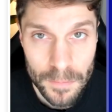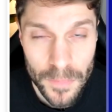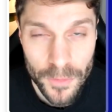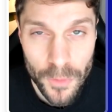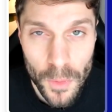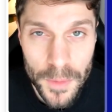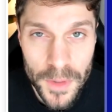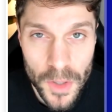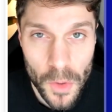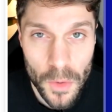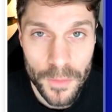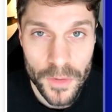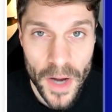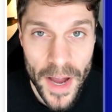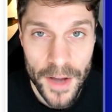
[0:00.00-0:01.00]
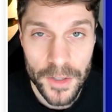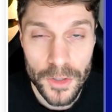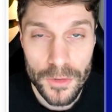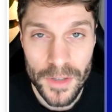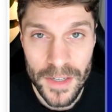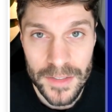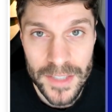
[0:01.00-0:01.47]
Before we go over how to
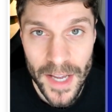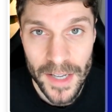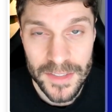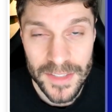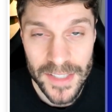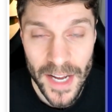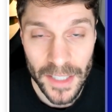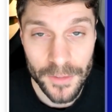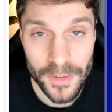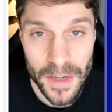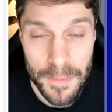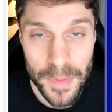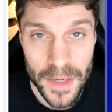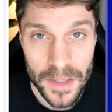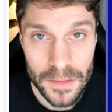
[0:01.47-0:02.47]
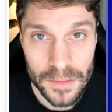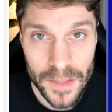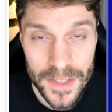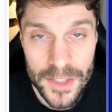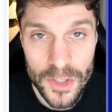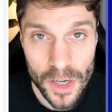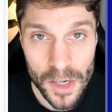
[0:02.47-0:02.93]
create tags in ActiveCampaign,
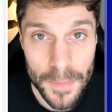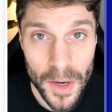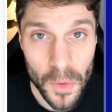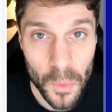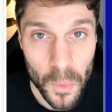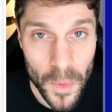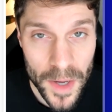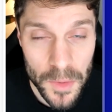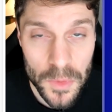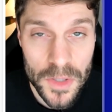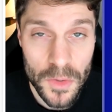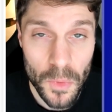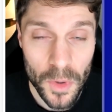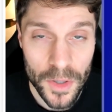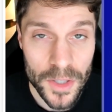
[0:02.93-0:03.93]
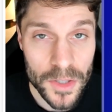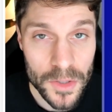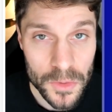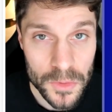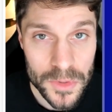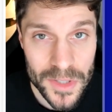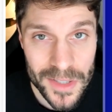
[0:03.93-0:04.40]
let's talk about when you want to
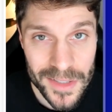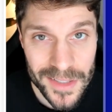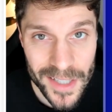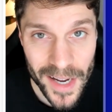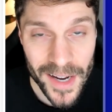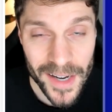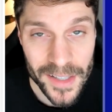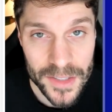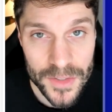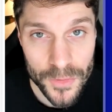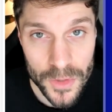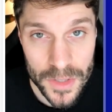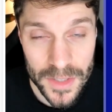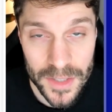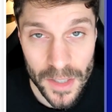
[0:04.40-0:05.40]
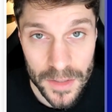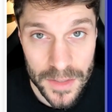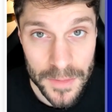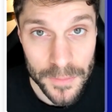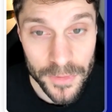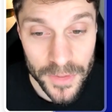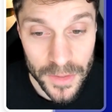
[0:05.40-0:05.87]
use tags versus
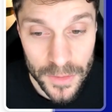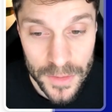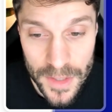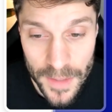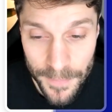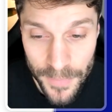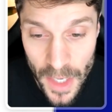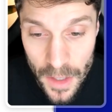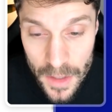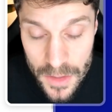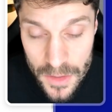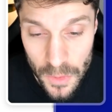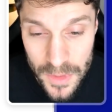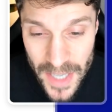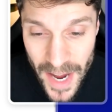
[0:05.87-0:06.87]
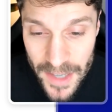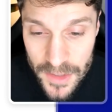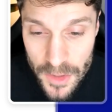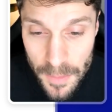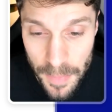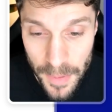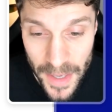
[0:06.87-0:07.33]
custom fields. So
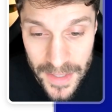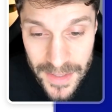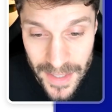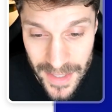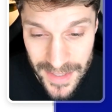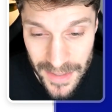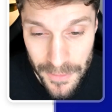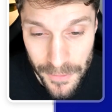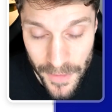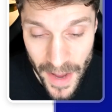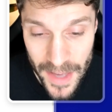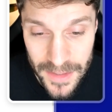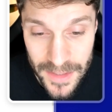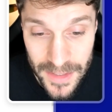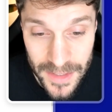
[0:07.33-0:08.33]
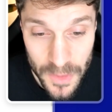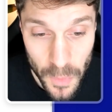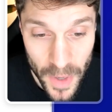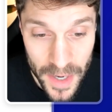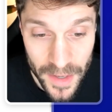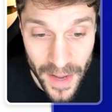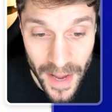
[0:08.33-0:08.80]
tags are best as a fast, easy
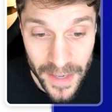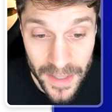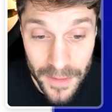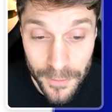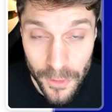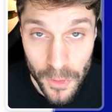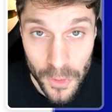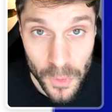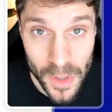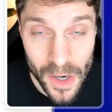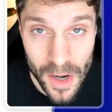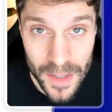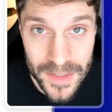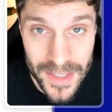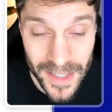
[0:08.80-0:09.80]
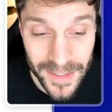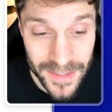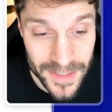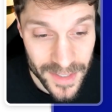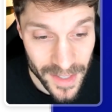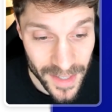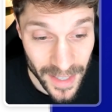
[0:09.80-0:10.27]
way to add info to a contact
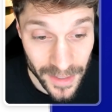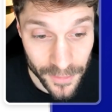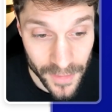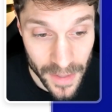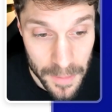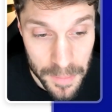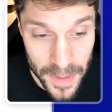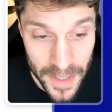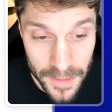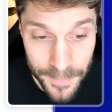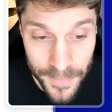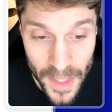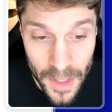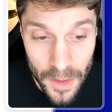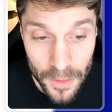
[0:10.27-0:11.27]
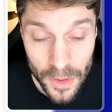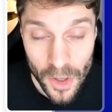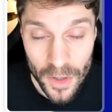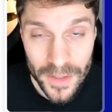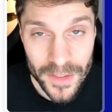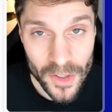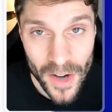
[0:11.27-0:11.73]
inside ActiveCampaign
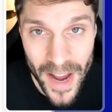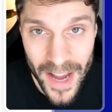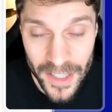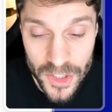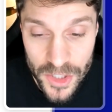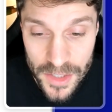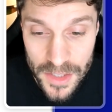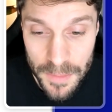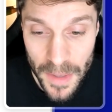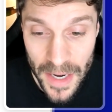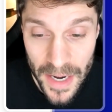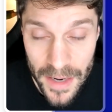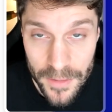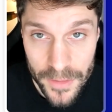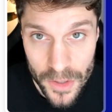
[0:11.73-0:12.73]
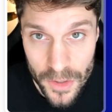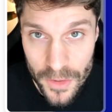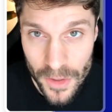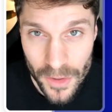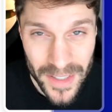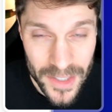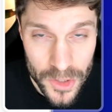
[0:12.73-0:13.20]
regarding their actions, behavior,
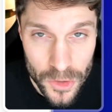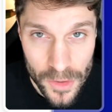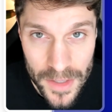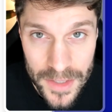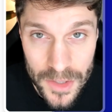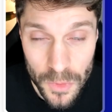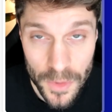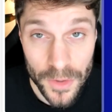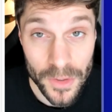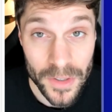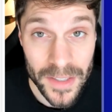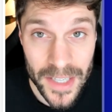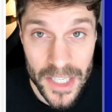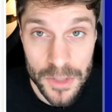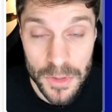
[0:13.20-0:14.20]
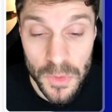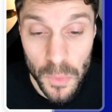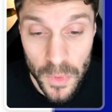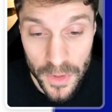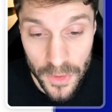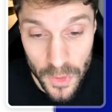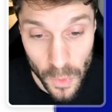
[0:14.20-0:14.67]
their interests, or their engagement
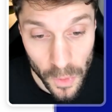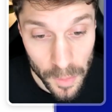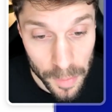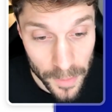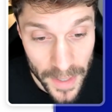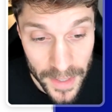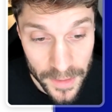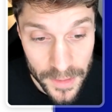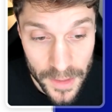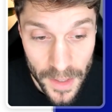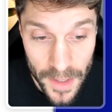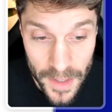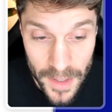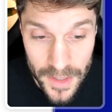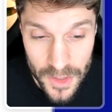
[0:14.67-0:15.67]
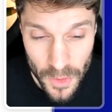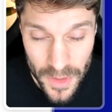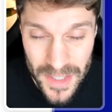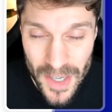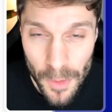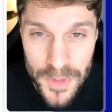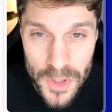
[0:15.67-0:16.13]
with your brand. So
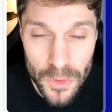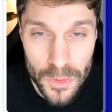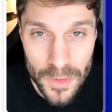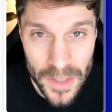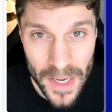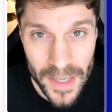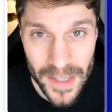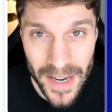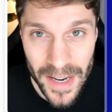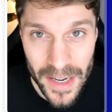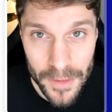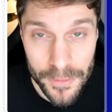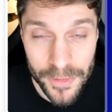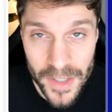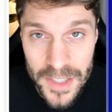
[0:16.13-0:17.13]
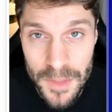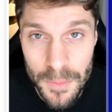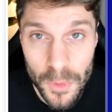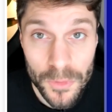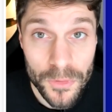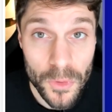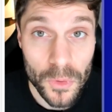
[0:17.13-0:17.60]
this helps you create a
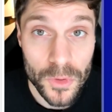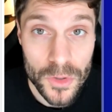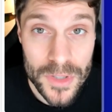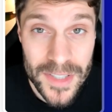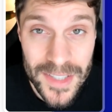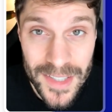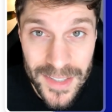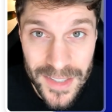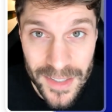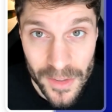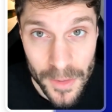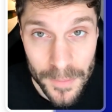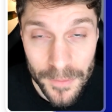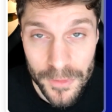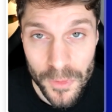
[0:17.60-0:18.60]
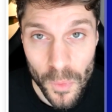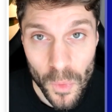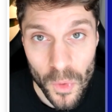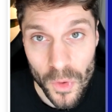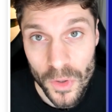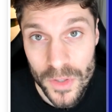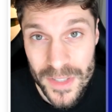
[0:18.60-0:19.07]
flexible folder system
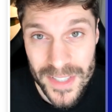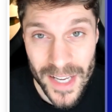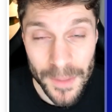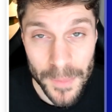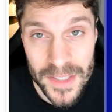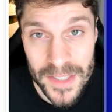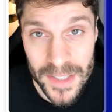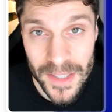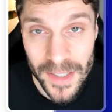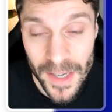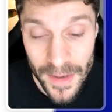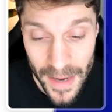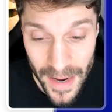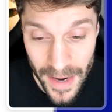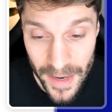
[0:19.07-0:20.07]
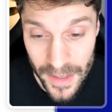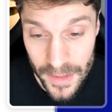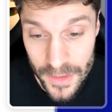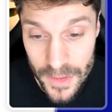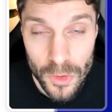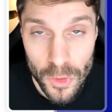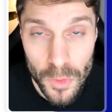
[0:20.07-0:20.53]
for segmenting
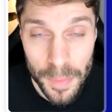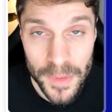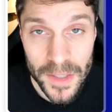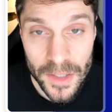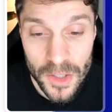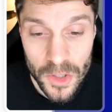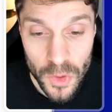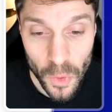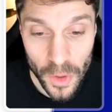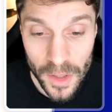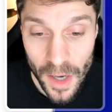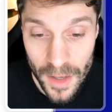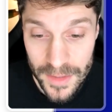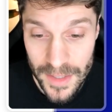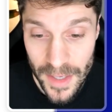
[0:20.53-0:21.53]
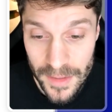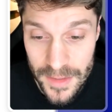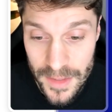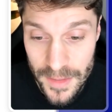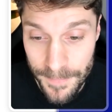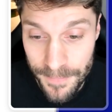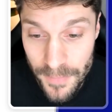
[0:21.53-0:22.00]
and grouping your
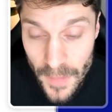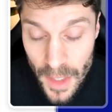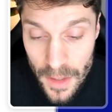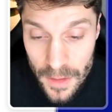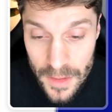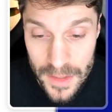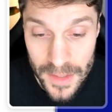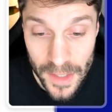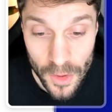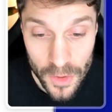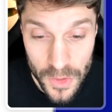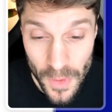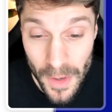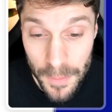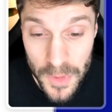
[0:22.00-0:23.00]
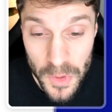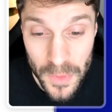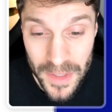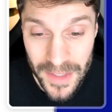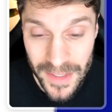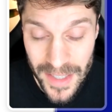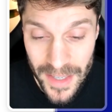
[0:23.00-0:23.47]
contacts. This can also help you
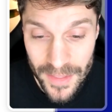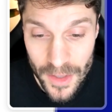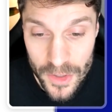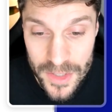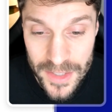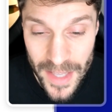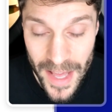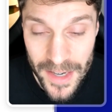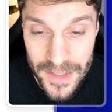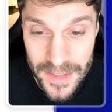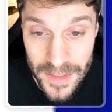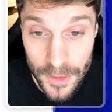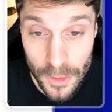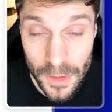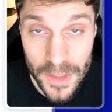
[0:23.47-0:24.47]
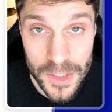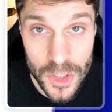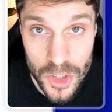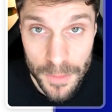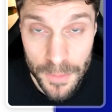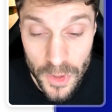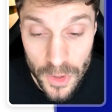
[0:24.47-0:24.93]
indicate their status and their
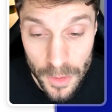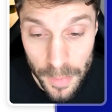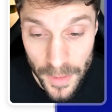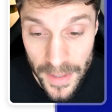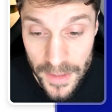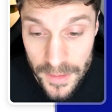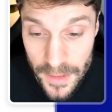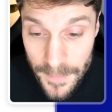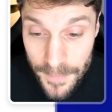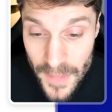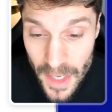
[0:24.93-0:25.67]
relationship to your brand.